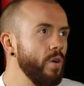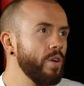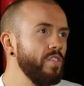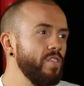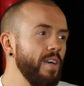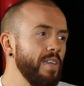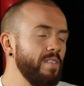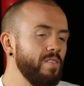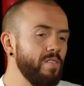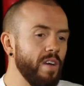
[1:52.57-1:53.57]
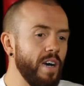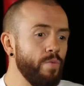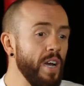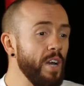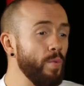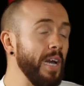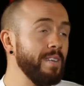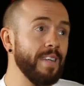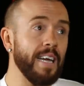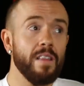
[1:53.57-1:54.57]
you know, because I really, really
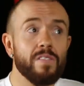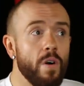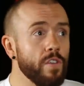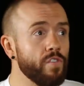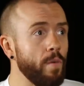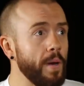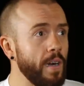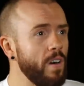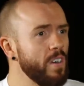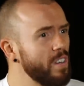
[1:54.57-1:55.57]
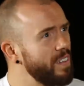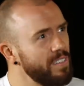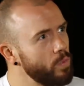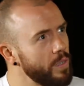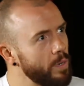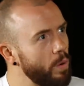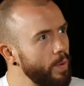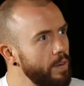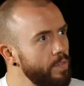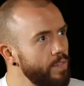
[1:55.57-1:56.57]
sing the songs from my heart, because that's where they were
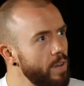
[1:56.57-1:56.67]
written